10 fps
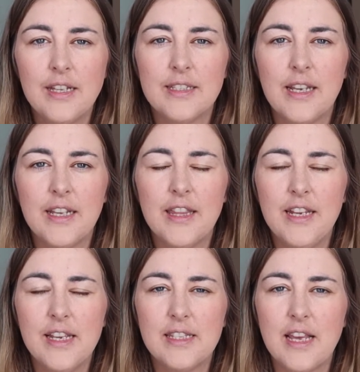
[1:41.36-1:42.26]
The second
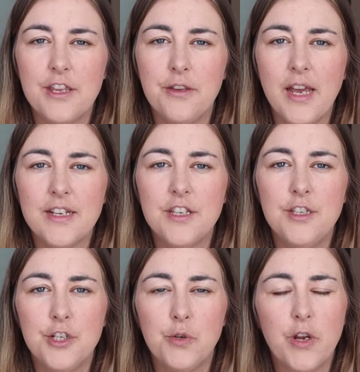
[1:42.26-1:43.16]
thing is that you get to
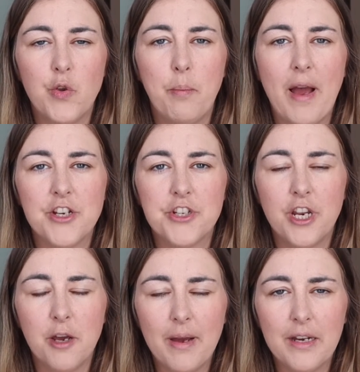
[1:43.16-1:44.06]
do what you're
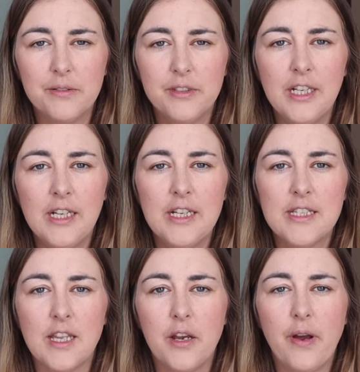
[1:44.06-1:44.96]
passionate about.
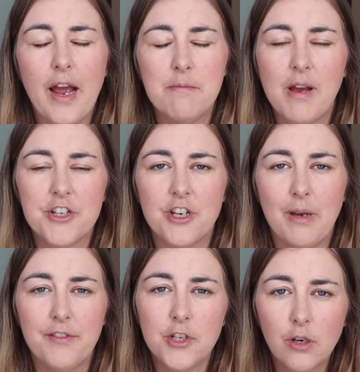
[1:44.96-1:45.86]
So I'm passionate
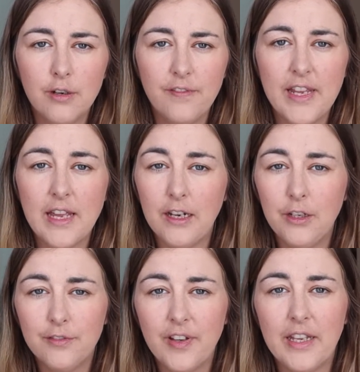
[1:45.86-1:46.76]
about photography, I
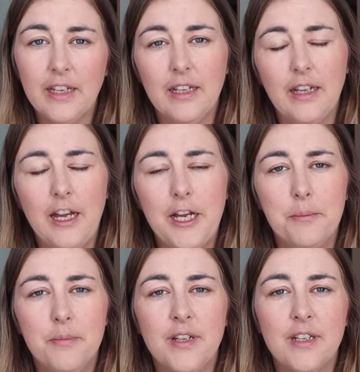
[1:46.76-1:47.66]
love it.
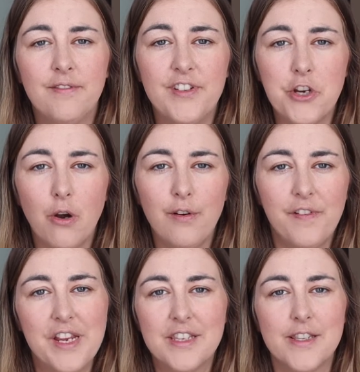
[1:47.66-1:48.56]

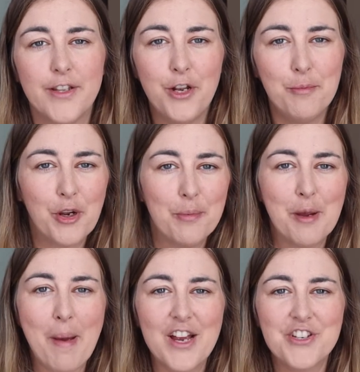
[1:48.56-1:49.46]
Videography is slowly becoming
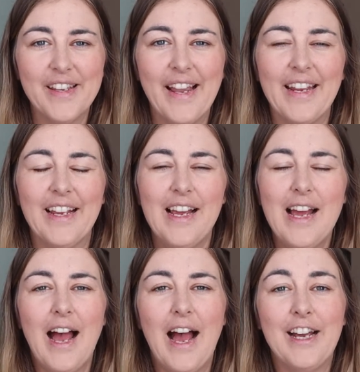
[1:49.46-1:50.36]
a passion, like
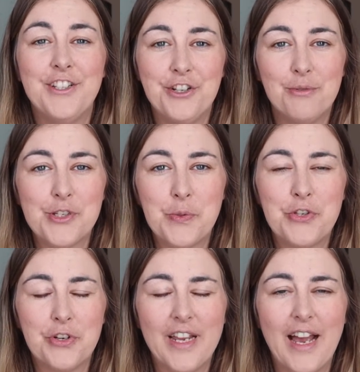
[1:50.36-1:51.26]
I do want to
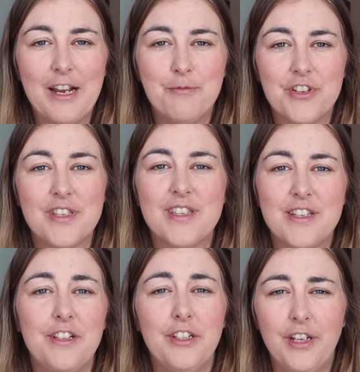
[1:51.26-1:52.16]
enjoy it, I'm just
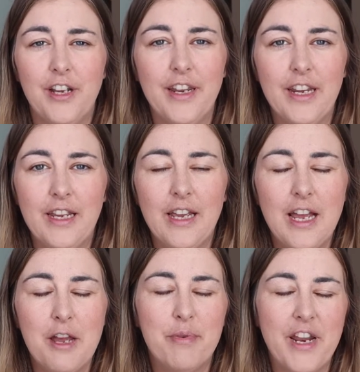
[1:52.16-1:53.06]
still learning.
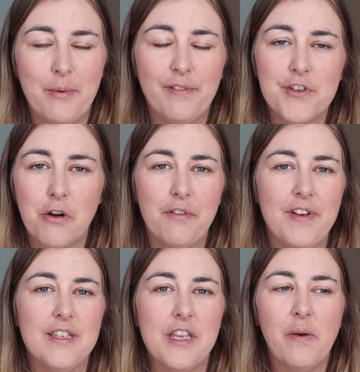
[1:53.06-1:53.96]
But anyway,
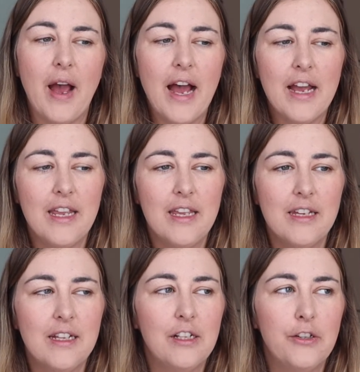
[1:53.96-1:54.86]
photography. So
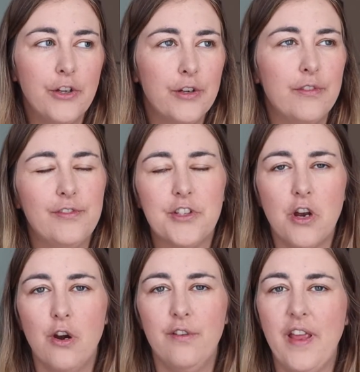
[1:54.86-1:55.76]
I love
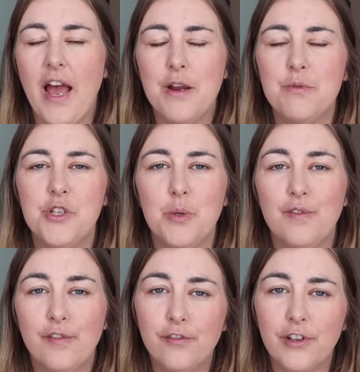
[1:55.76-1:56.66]
photography, I would do it
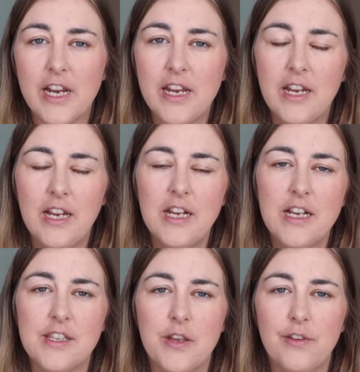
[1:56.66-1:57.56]
for free.
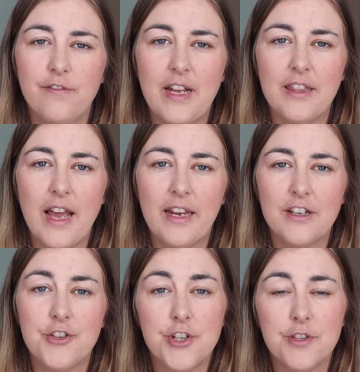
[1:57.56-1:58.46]
So the fact that I
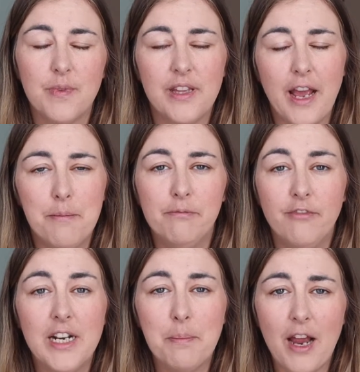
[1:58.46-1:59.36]
get to do something that I'm
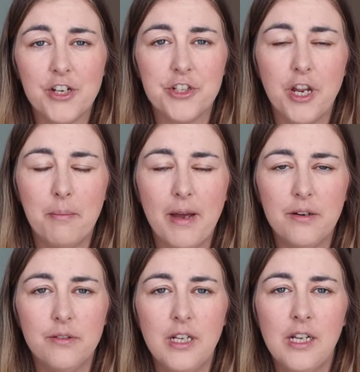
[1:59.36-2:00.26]
really passionate
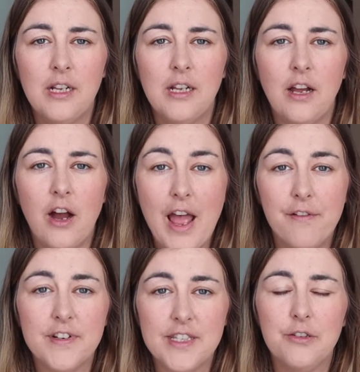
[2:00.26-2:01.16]
about
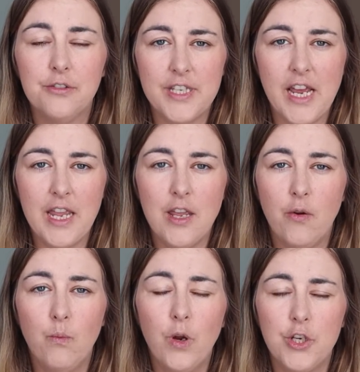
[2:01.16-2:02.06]
every single day
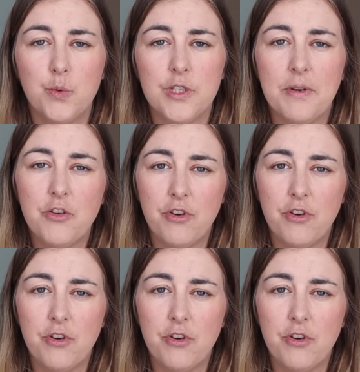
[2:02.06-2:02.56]
and work towards my